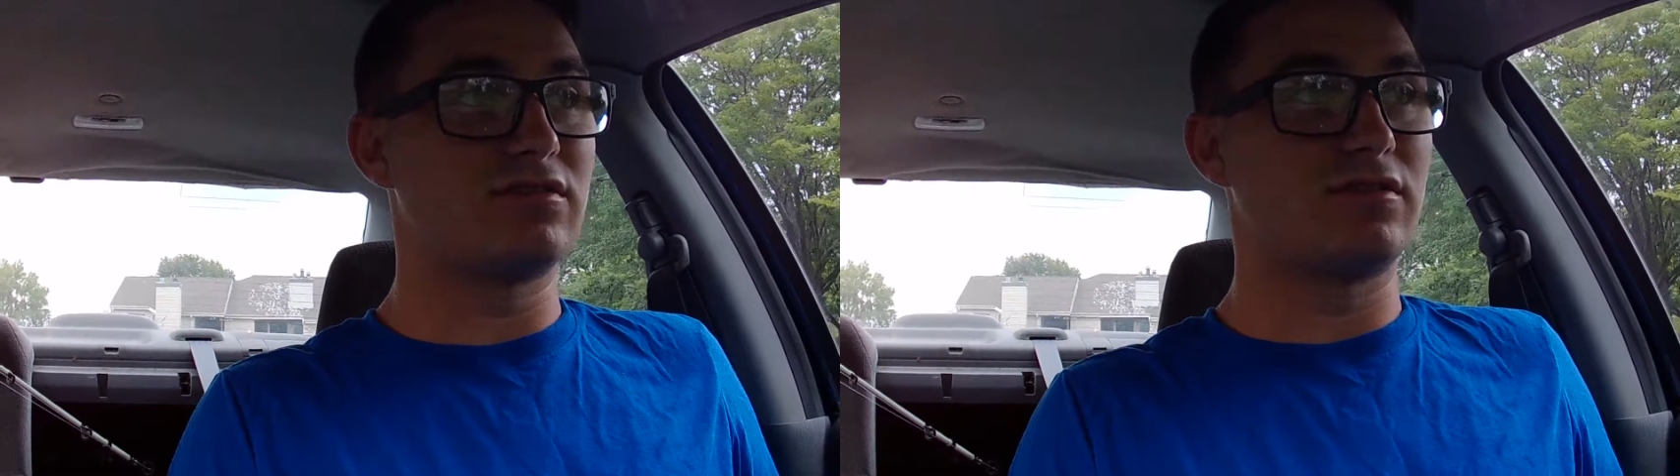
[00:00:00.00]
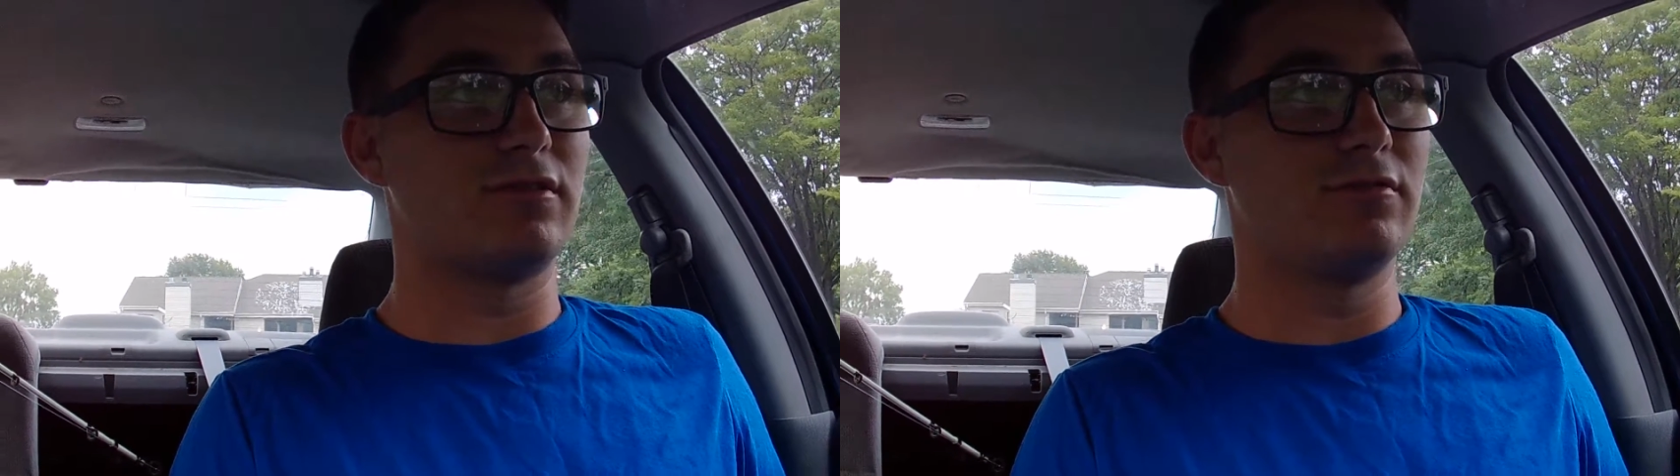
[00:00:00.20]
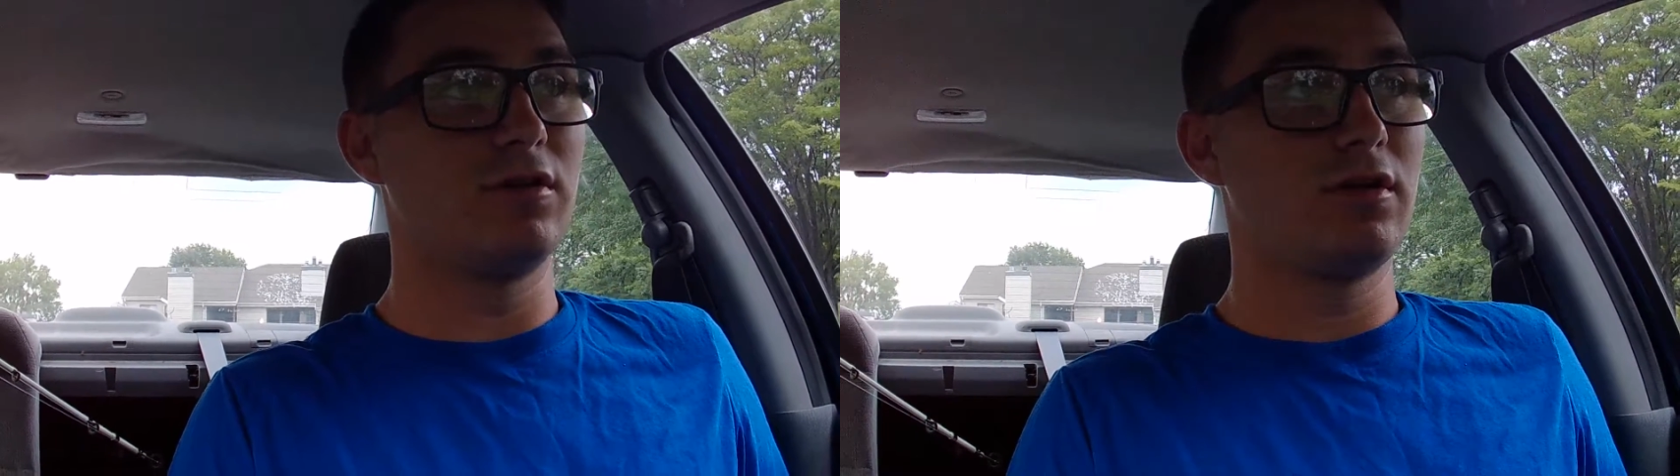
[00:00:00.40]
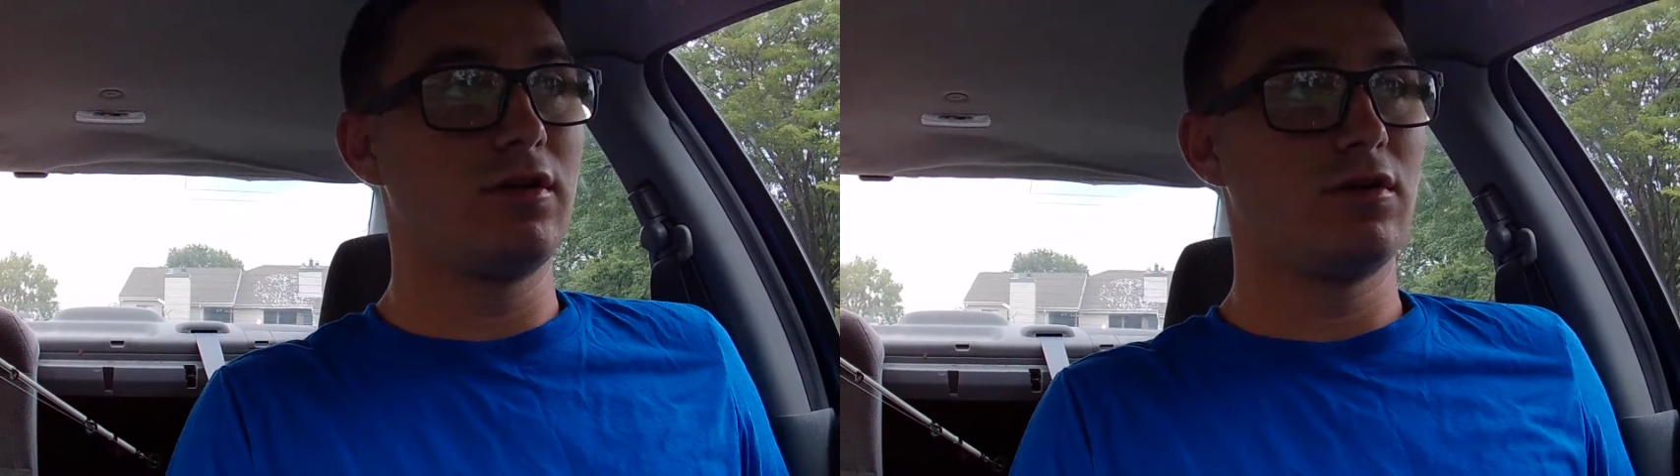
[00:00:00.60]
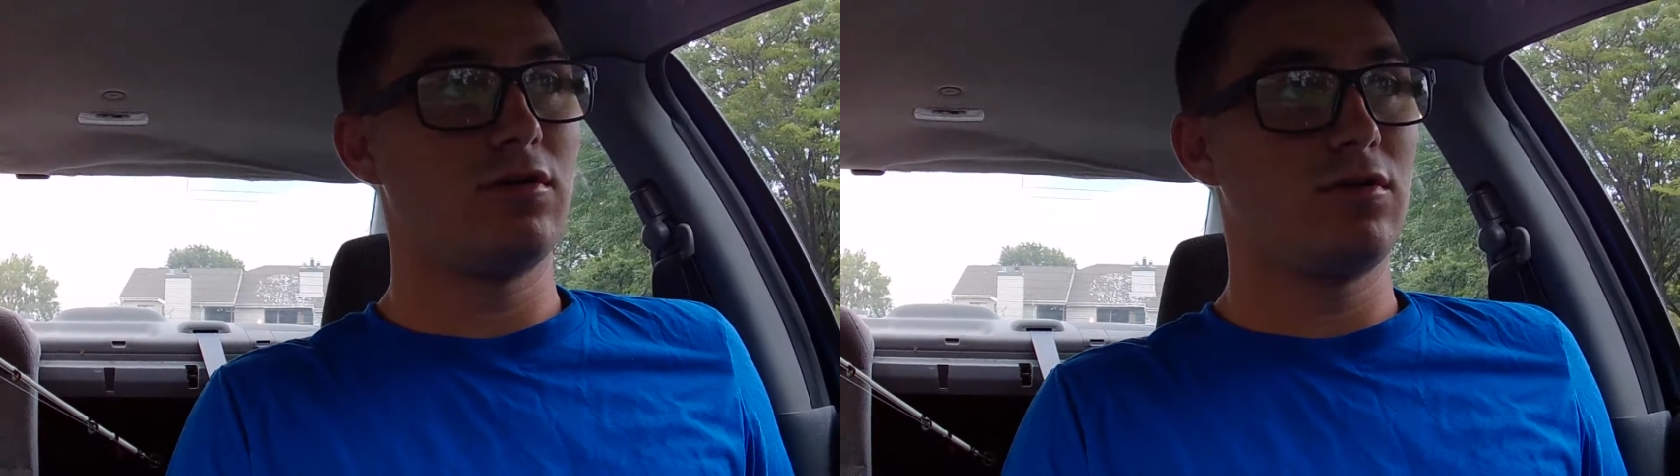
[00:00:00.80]
So
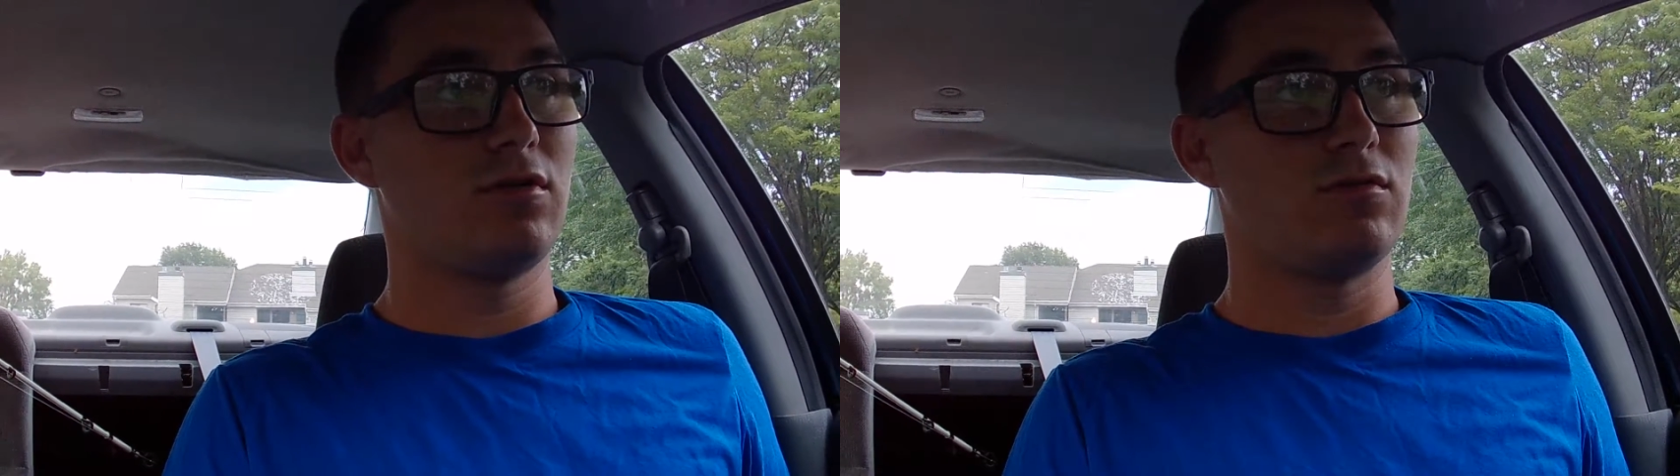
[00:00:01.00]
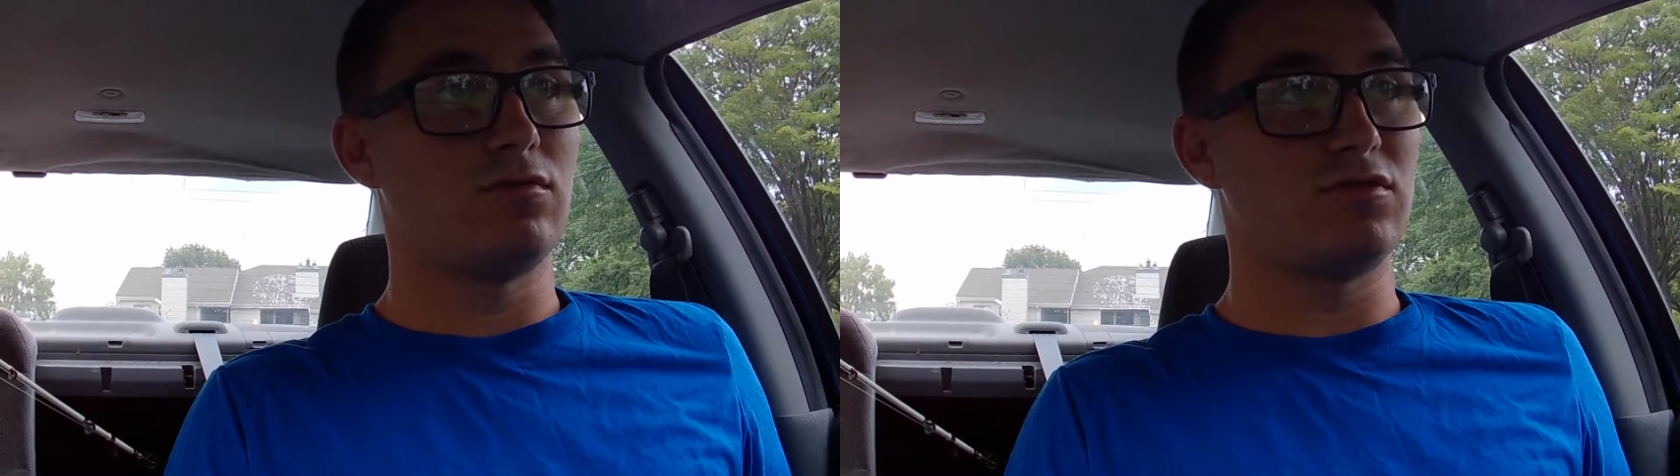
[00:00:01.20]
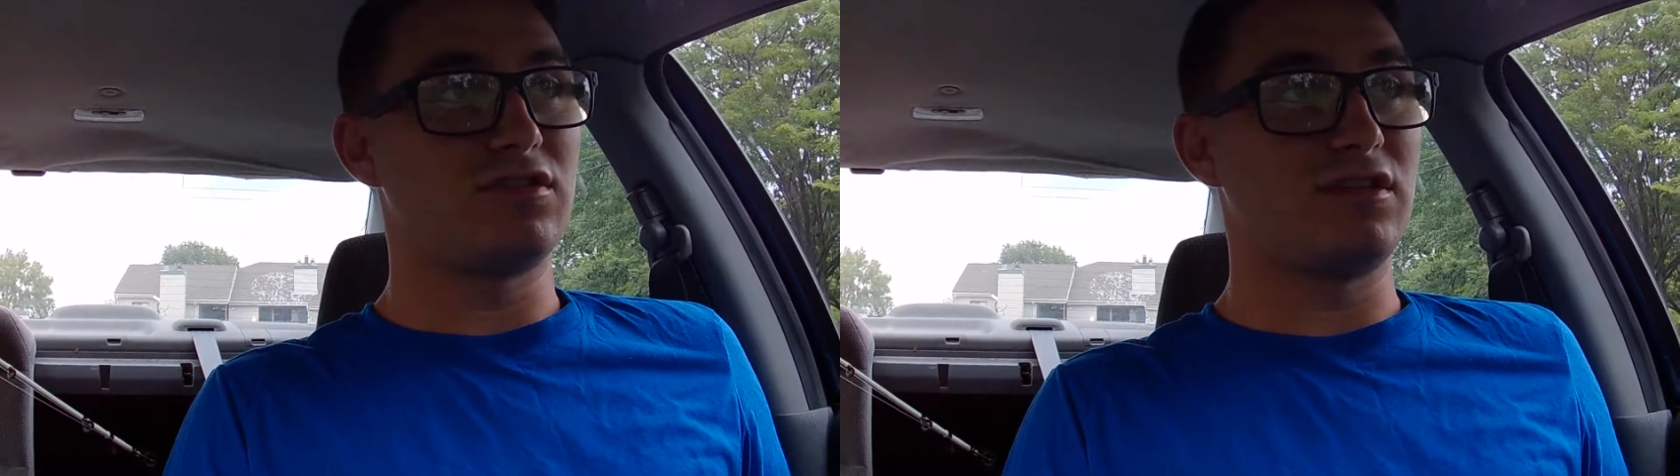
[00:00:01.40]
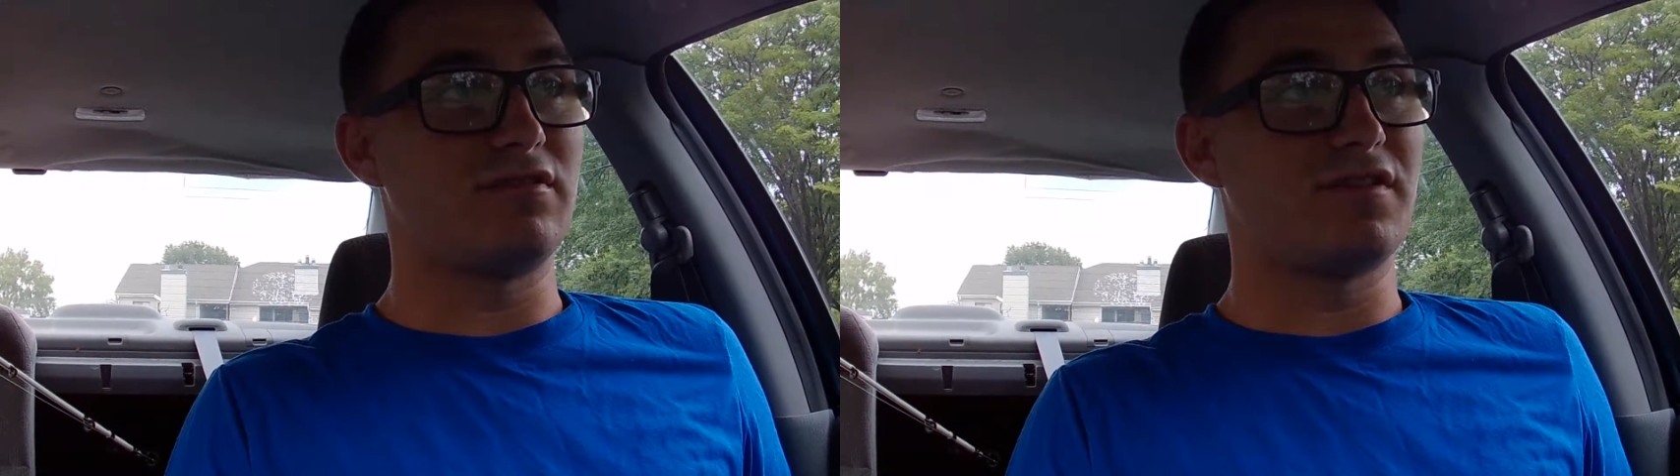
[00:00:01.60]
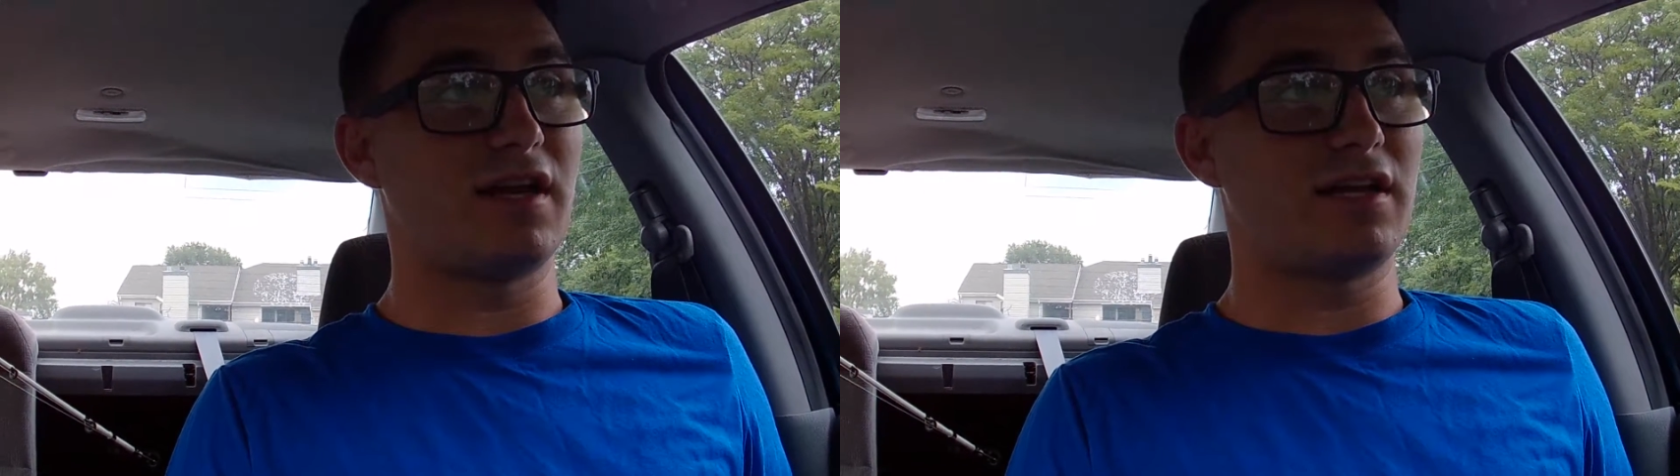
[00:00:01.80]
we'll see if I